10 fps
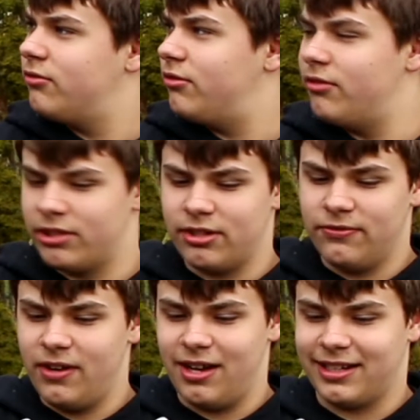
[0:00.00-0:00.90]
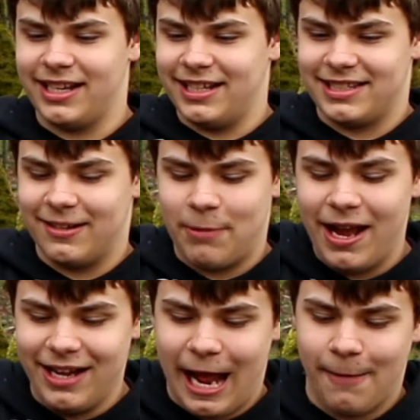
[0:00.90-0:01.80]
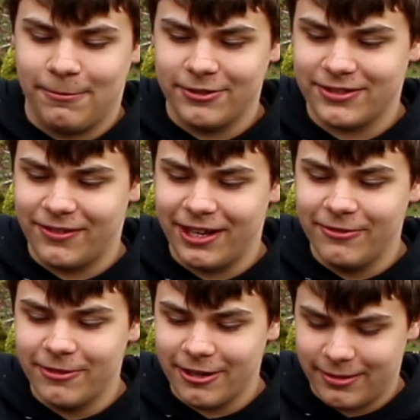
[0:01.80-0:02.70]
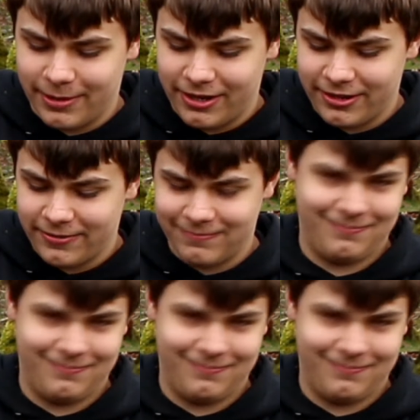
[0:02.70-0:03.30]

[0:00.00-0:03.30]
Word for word: could well, what the fuck? It isn't pineapple, so why are you worrying about it?